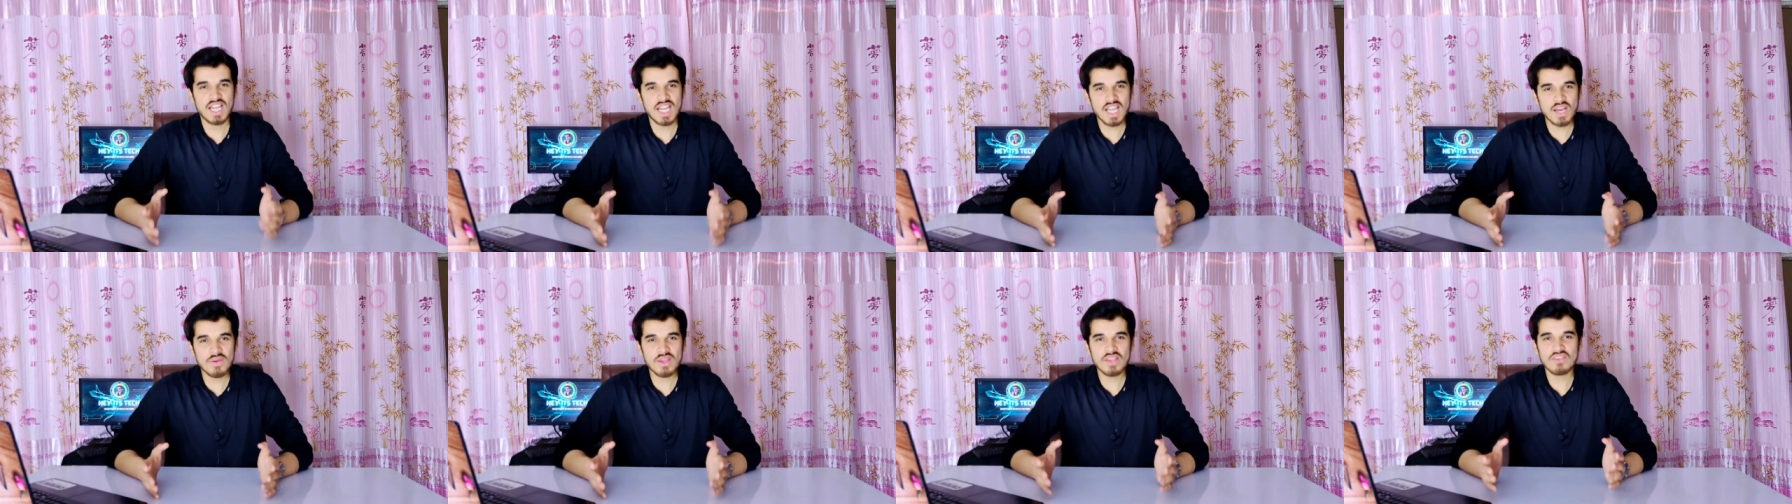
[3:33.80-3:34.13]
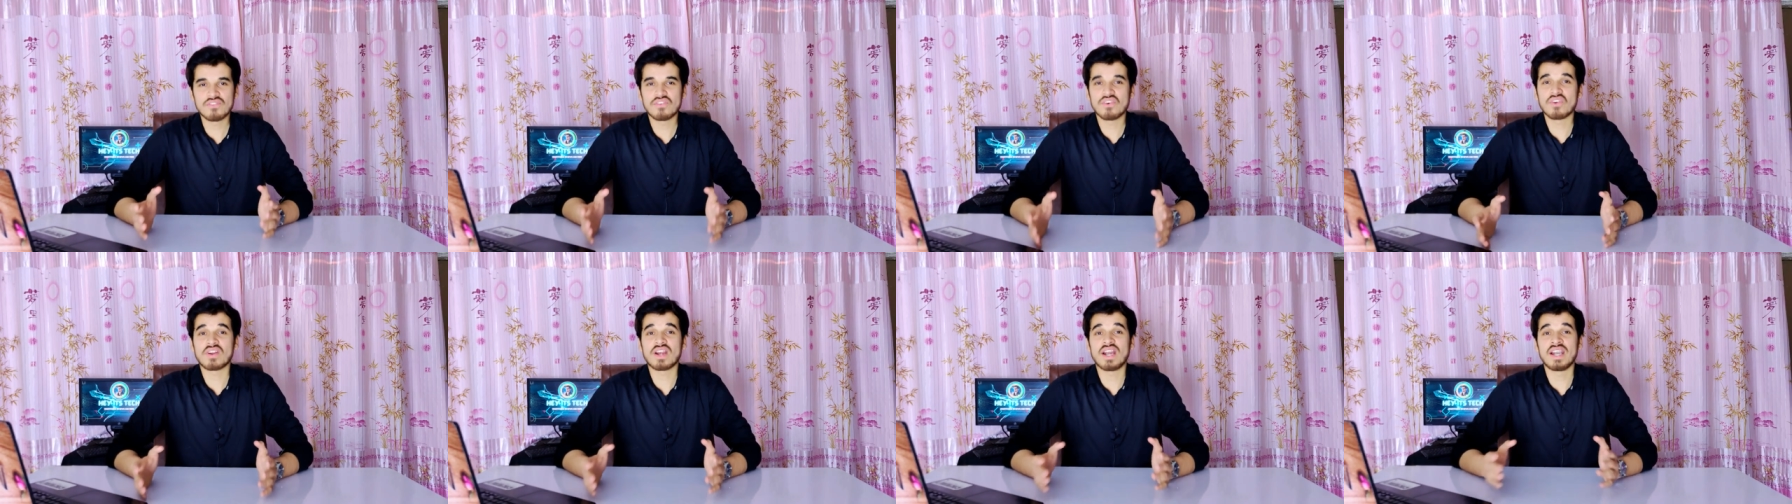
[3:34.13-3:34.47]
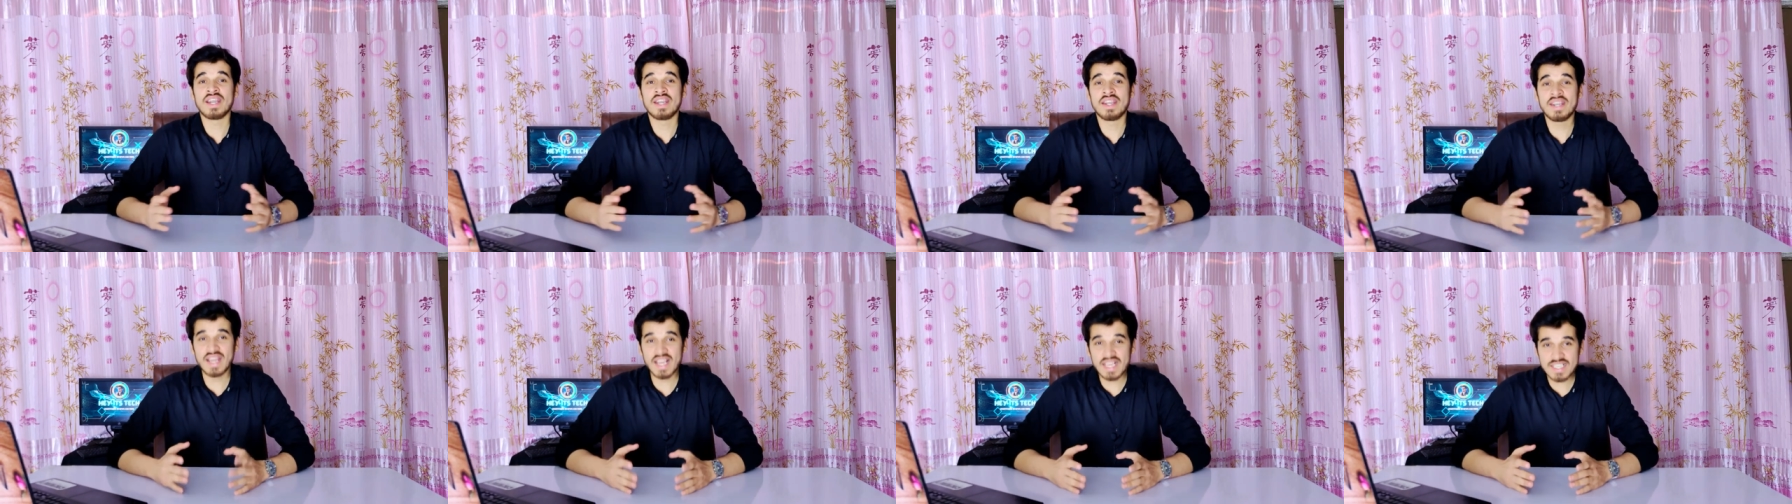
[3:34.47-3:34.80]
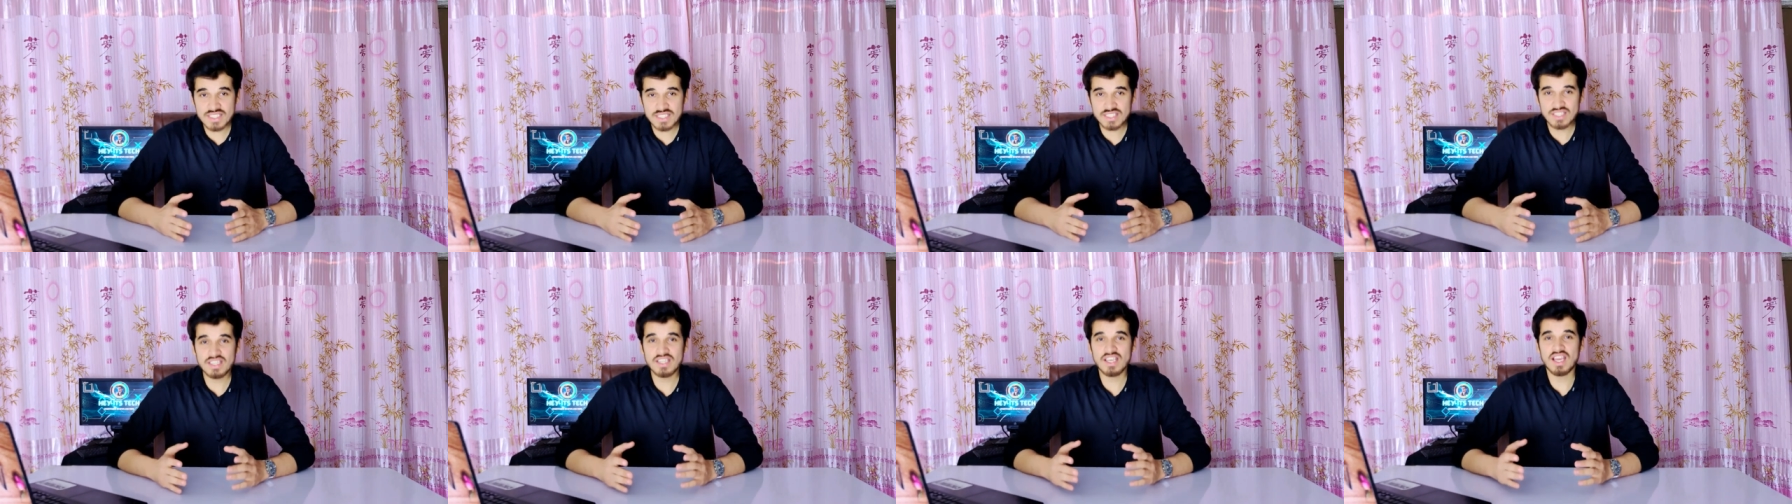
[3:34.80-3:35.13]
allowing for
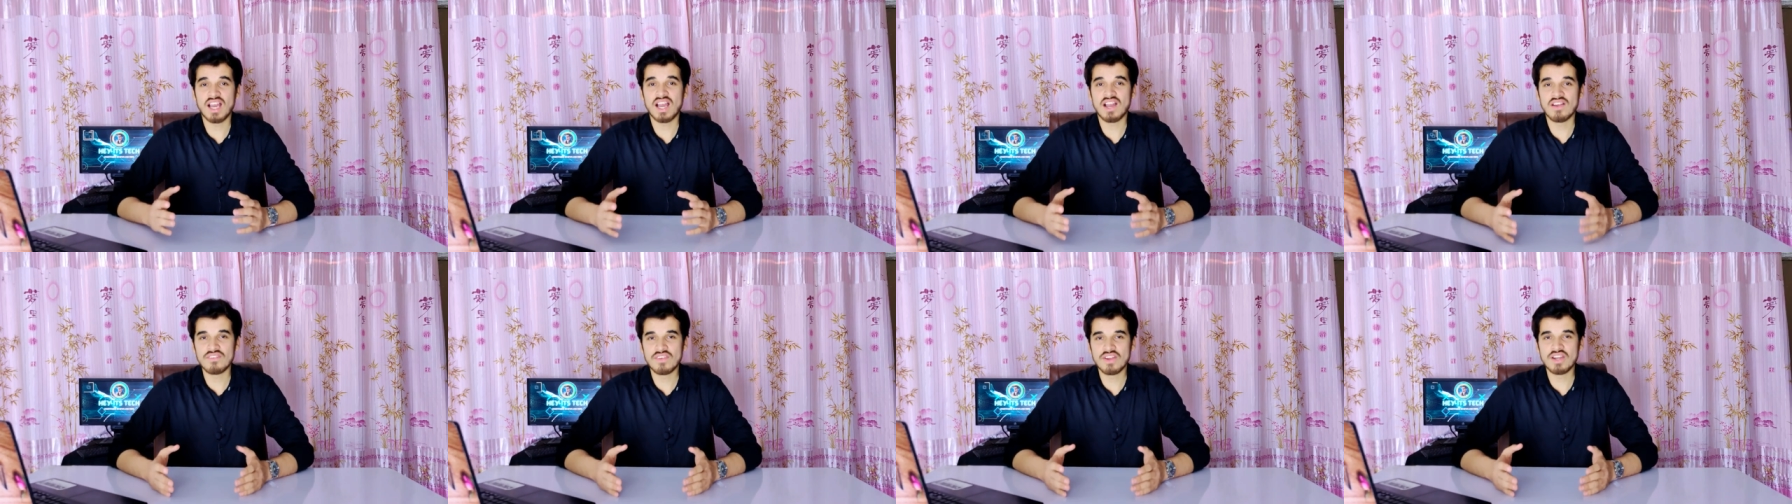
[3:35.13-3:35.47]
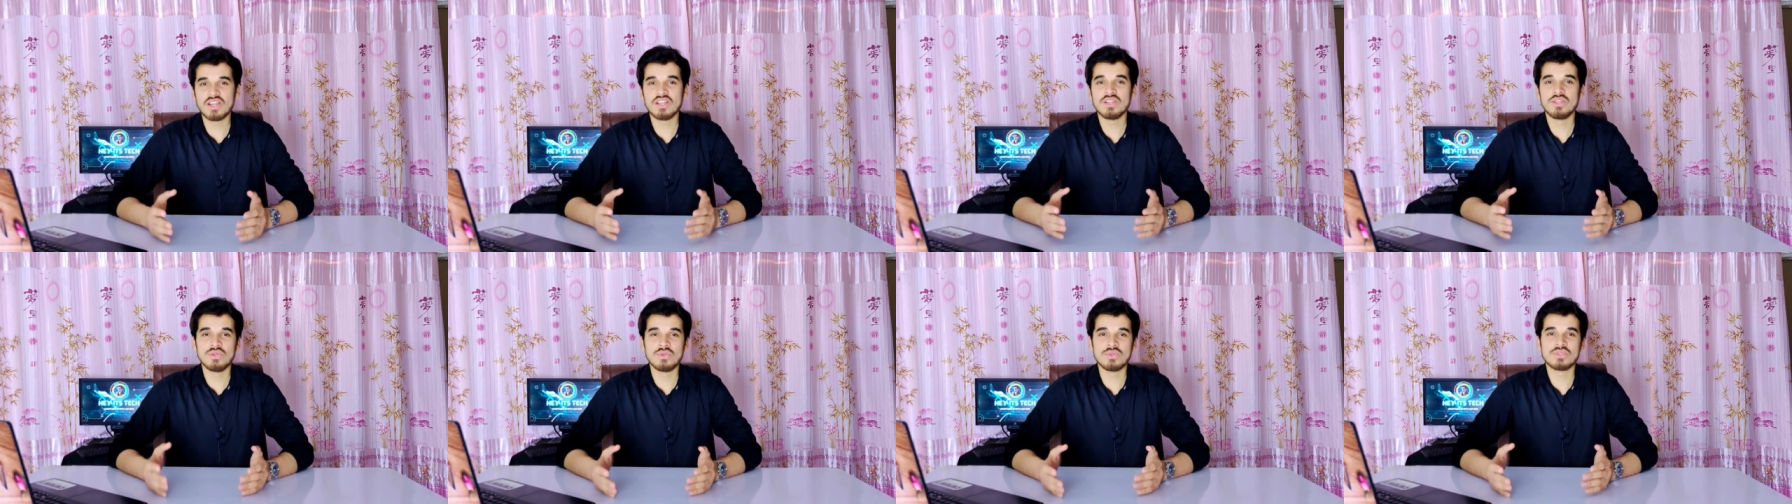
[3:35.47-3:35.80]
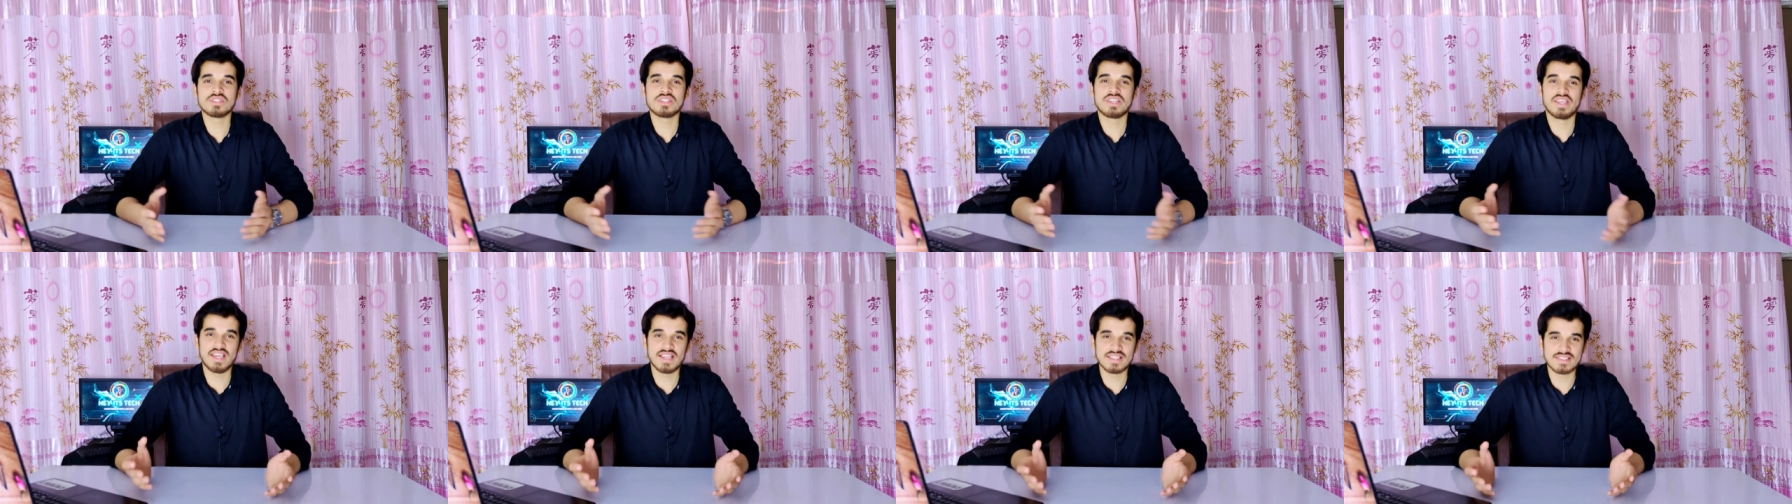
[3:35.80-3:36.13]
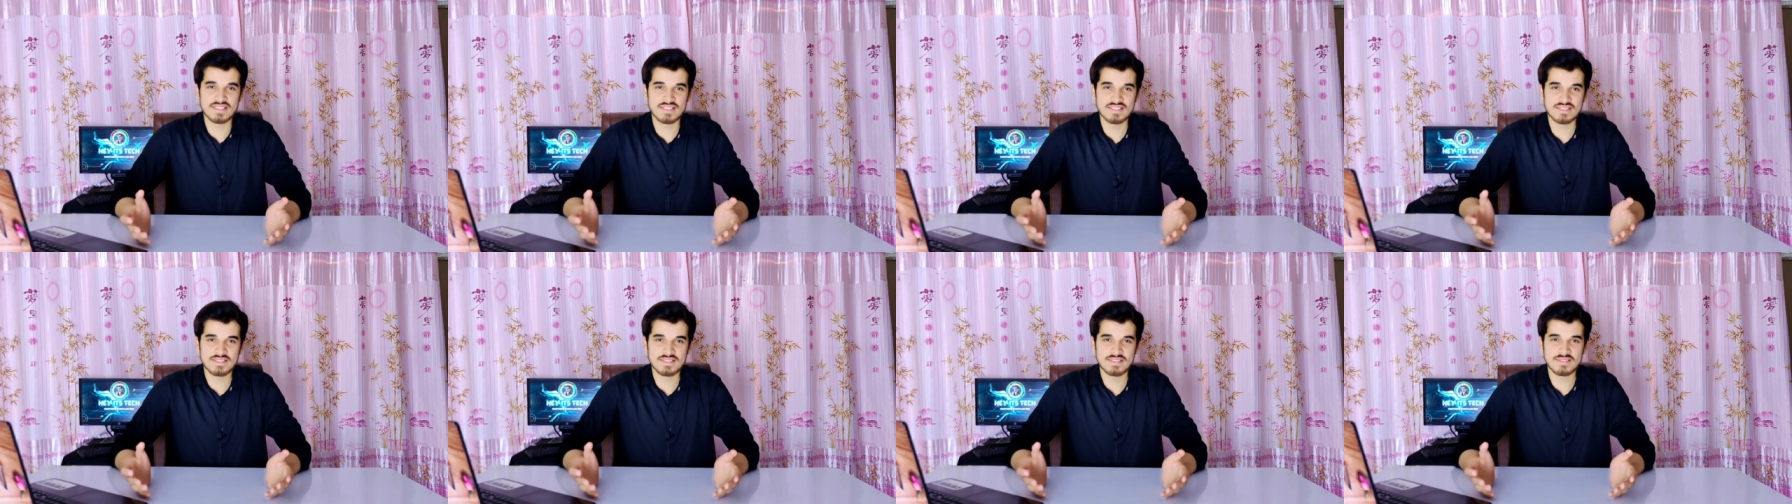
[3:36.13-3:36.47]
contextually aware use
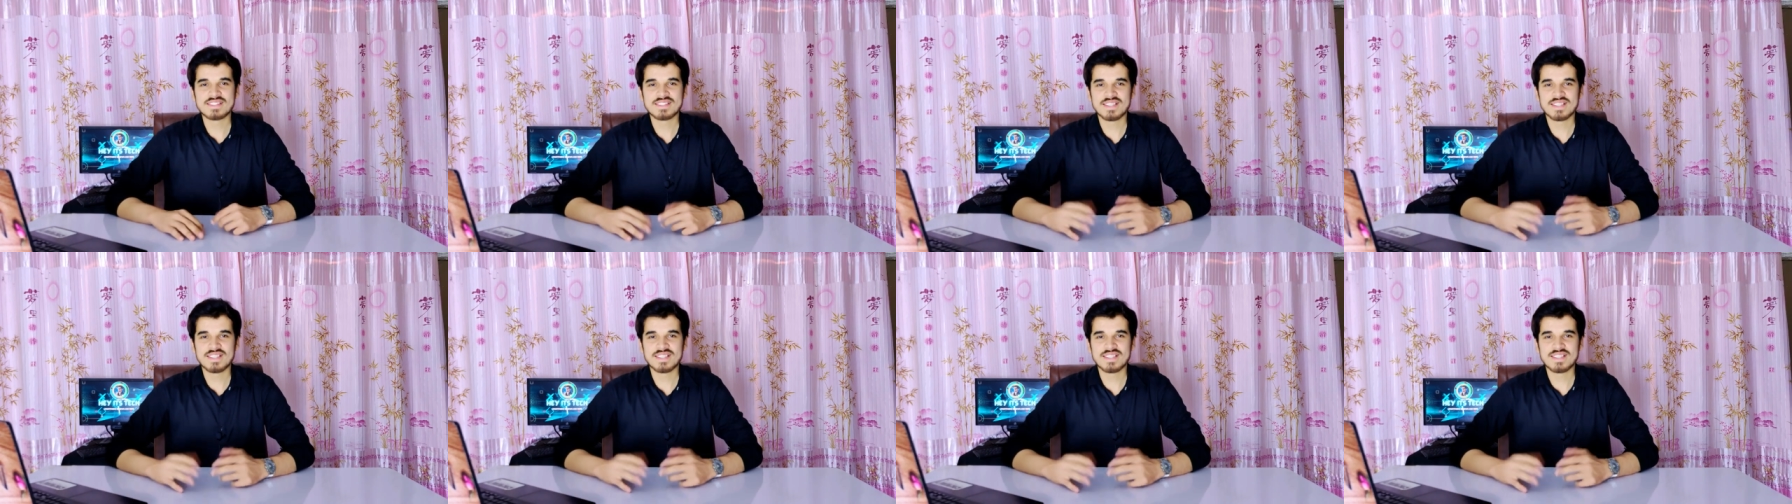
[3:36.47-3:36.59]
cases,